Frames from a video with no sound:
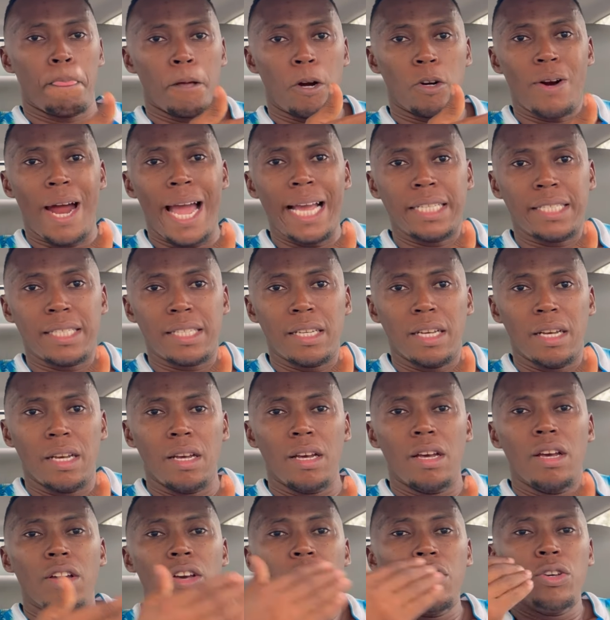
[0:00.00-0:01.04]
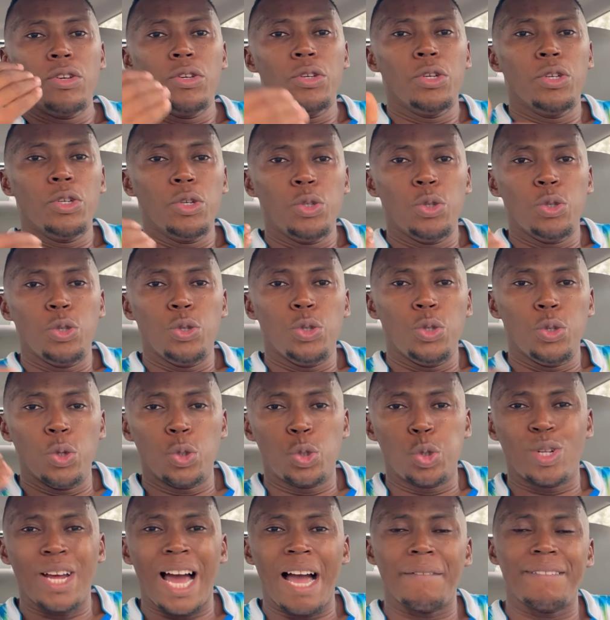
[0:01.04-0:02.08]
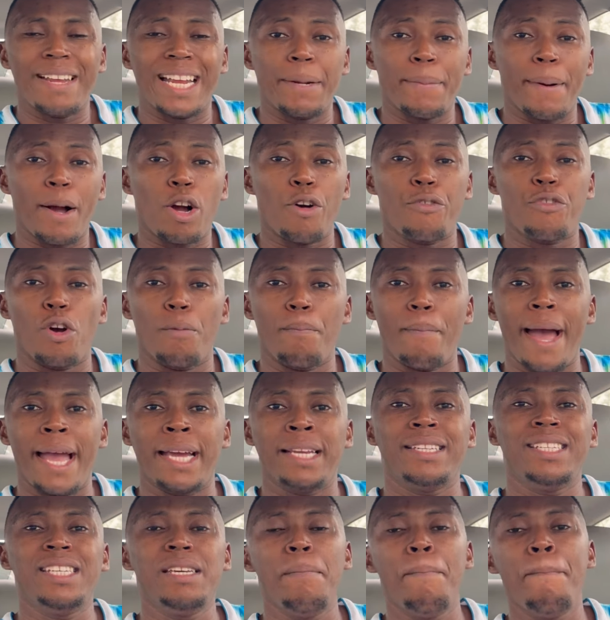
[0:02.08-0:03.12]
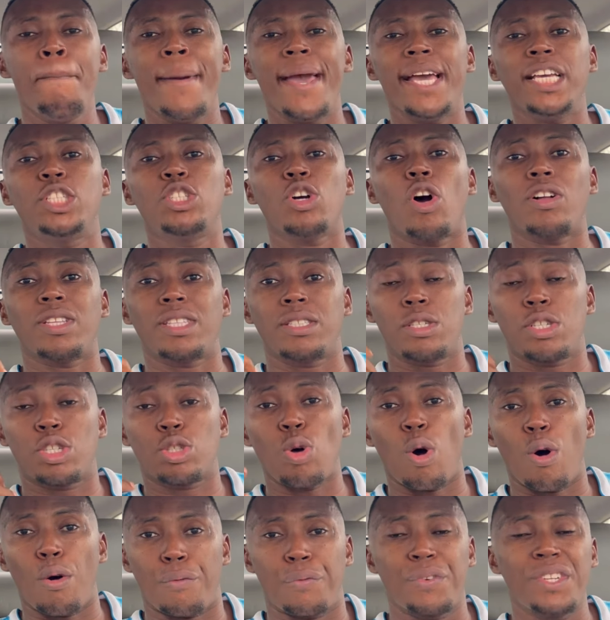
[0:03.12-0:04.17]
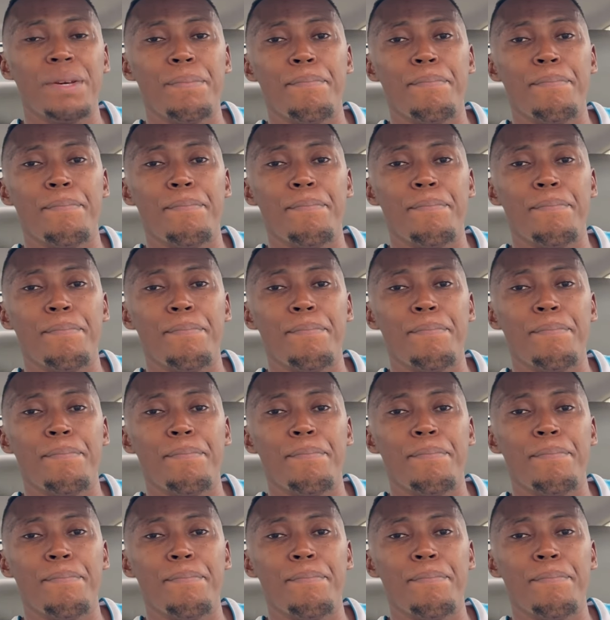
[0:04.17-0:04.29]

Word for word: All right? You should have it at the back of your mind the major stuff,